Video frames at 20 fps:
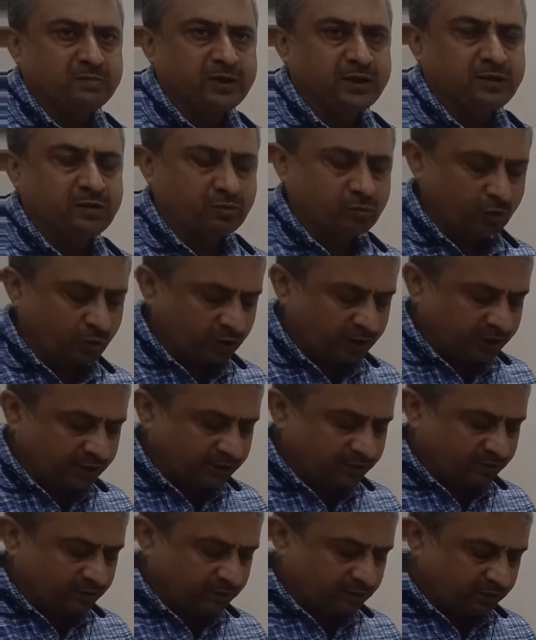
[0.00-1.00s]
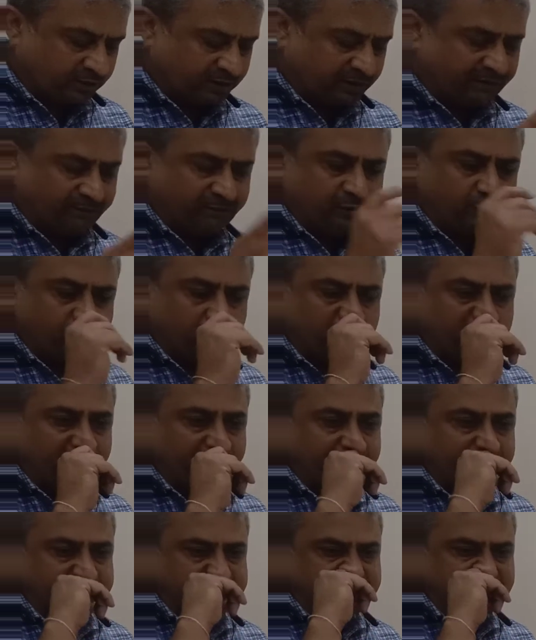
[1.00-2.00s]
That is called as revenue
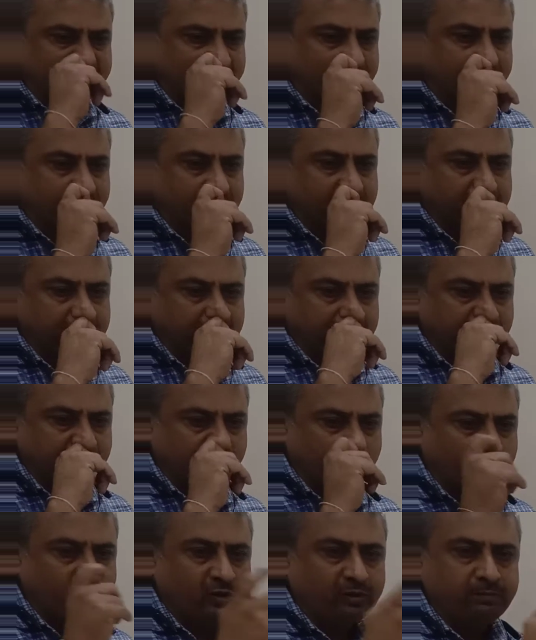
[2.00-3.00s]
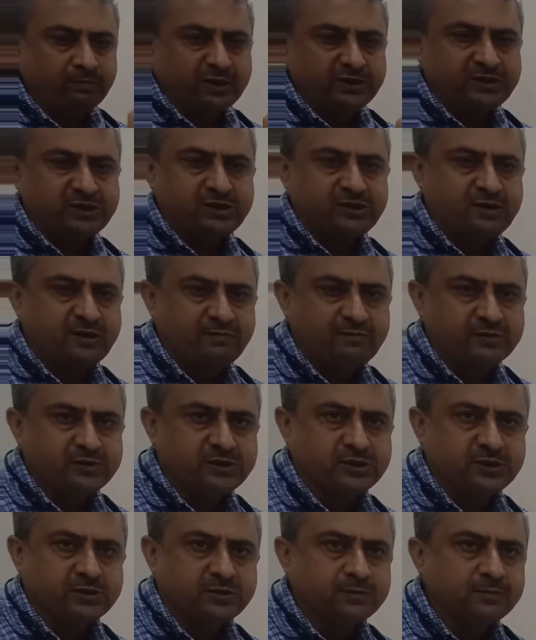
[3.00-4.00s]
deficit or budget
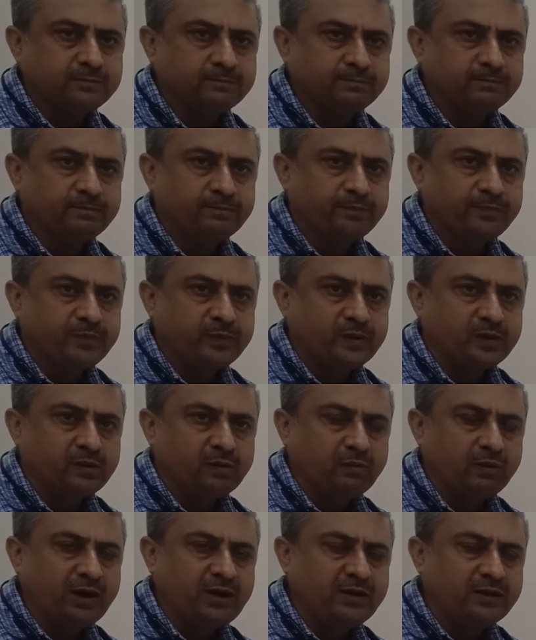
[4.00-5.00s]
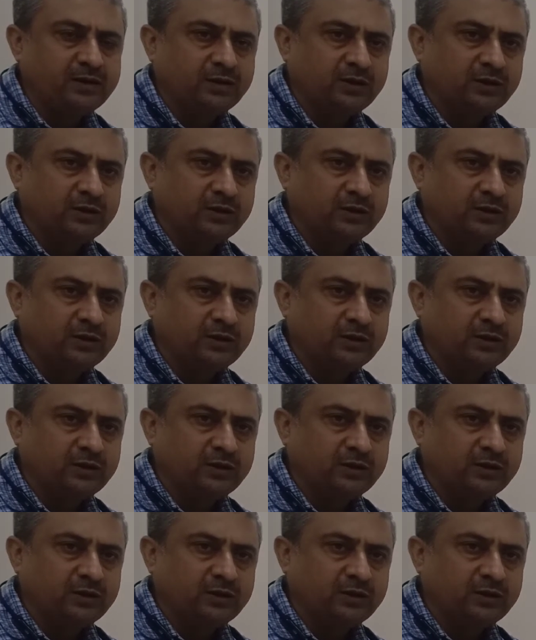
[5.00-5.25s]
deficit, right?